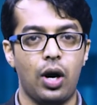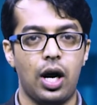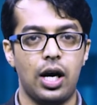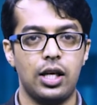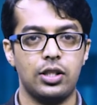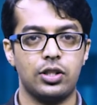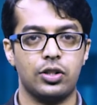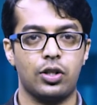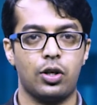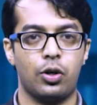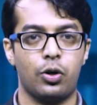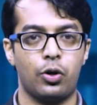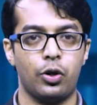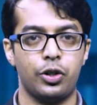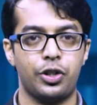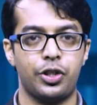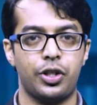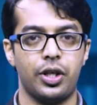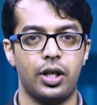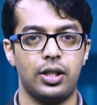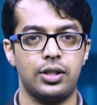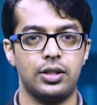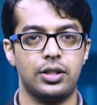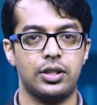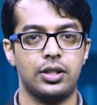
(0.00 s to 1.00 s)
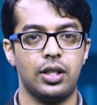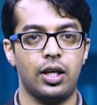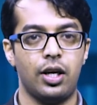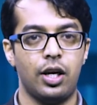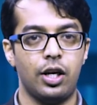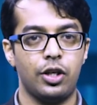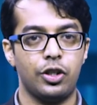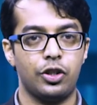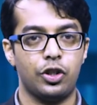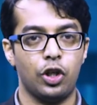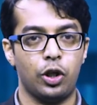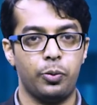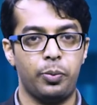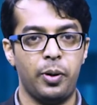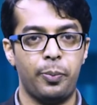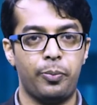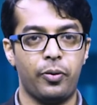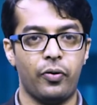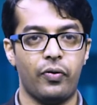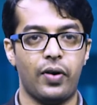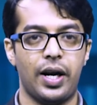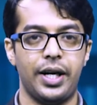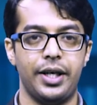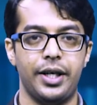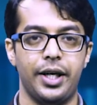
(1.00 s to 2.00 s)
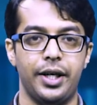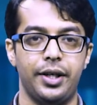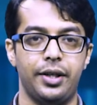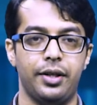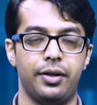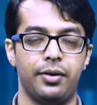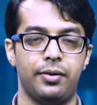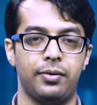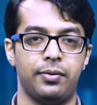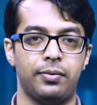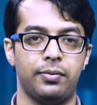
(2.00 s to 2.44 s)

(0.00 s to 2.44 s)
ask questions should be provided.